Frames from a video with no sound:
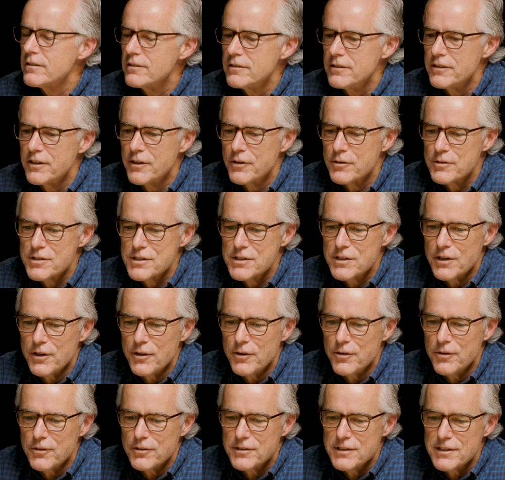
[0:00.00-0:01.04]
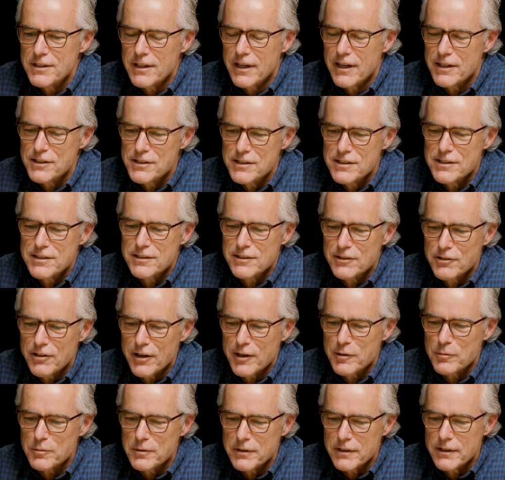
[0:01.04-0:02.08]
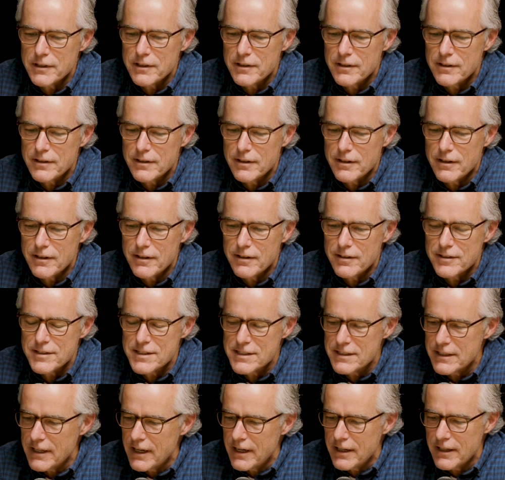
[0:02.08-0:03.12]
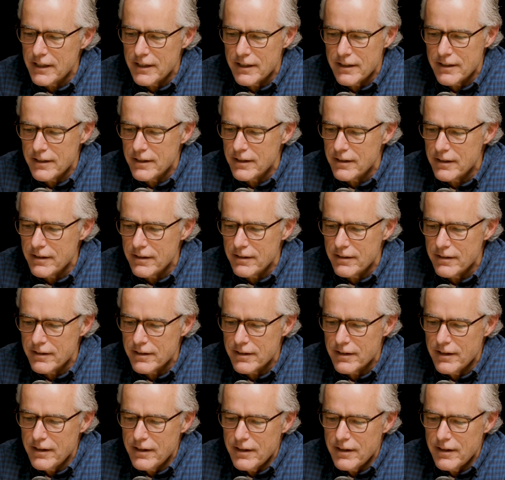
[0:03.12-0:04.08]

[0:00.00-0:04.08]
you know. So yeah, she's incredibly steady and